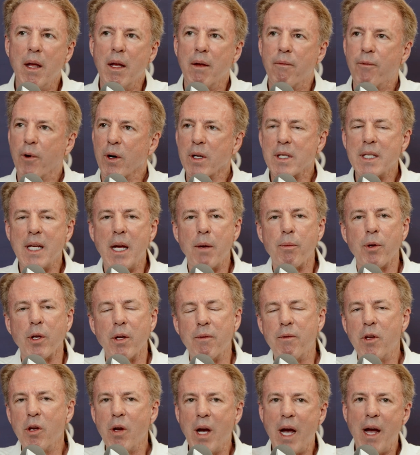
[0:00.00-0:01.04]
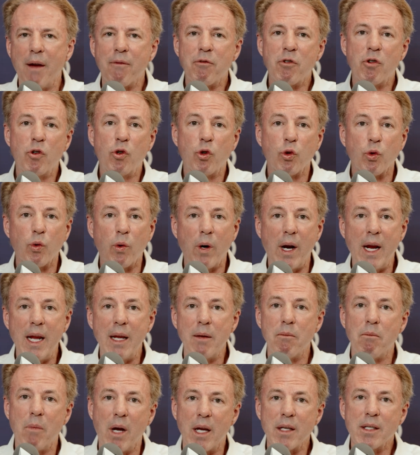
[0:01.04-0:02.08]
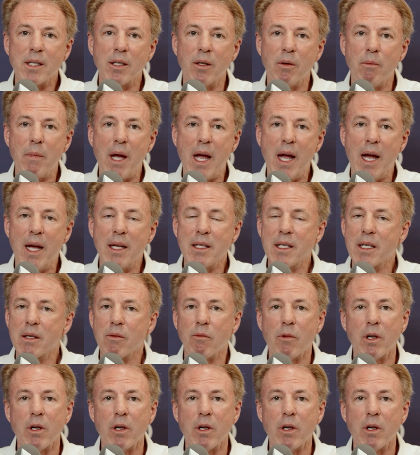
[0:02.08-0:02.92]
For example, if you have great muscle mass,